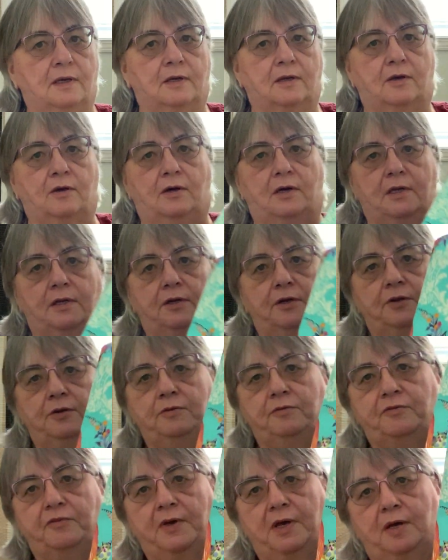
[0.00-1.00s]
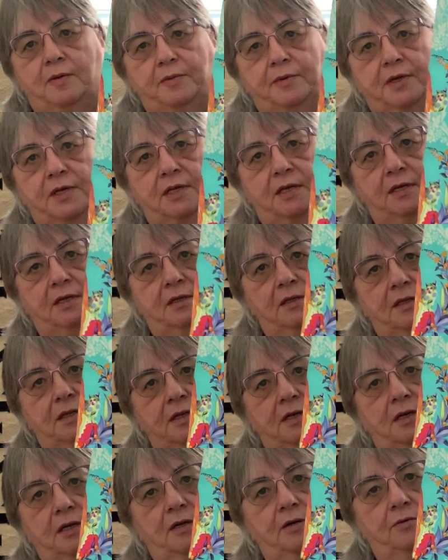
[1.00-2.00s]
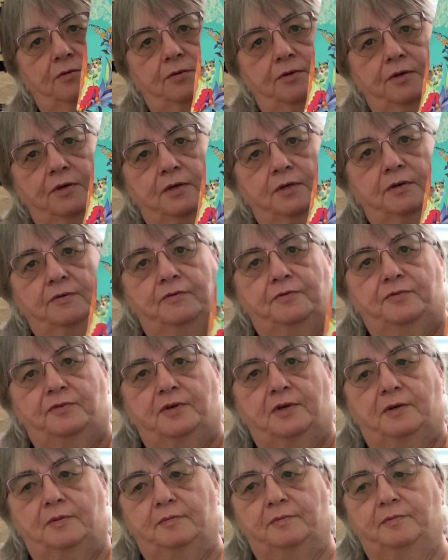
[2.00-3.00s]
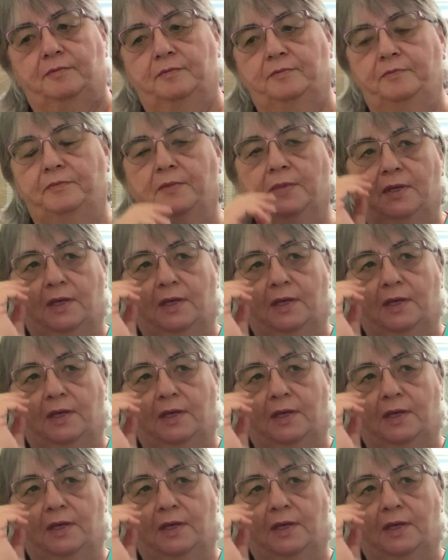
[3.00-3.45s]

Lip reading: got new fabric in that I ordered from